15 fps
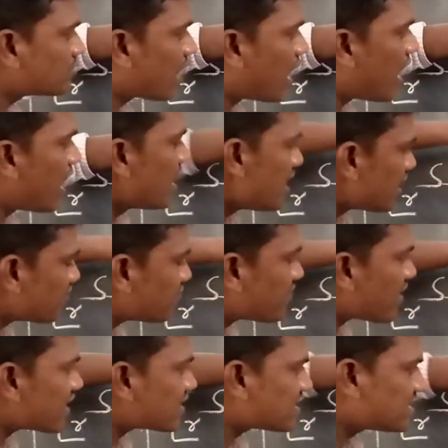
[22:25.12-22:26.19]
the
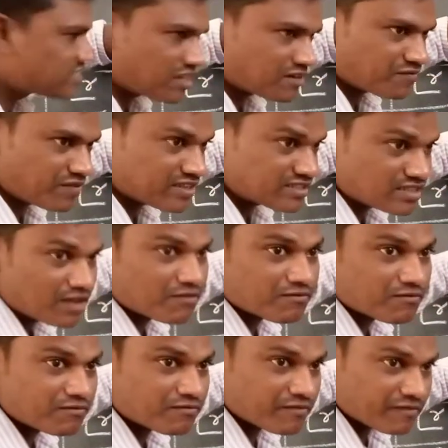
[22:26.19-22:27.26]
refracting surface,
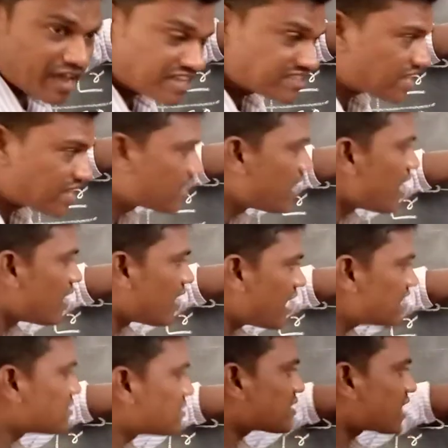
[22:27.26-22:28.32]
either
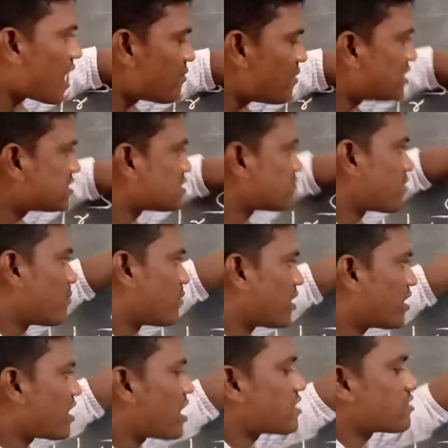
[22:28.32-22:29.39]
light travels from
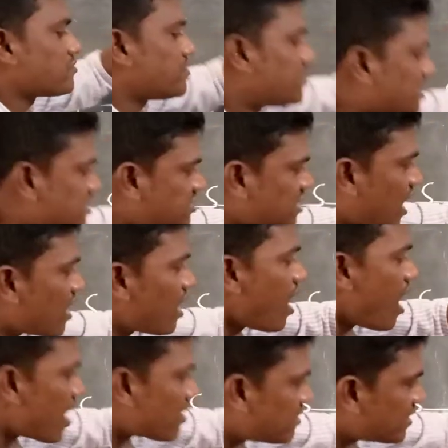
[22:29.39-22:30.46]
rarer to denser
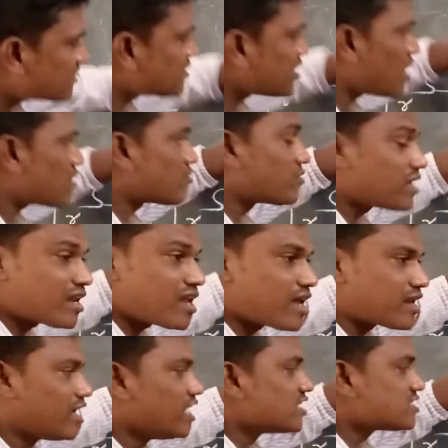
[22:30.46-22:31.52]
or denser to
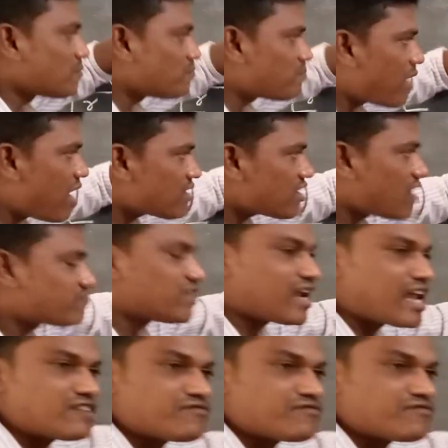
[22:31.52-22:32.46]
rarer. Some part of the light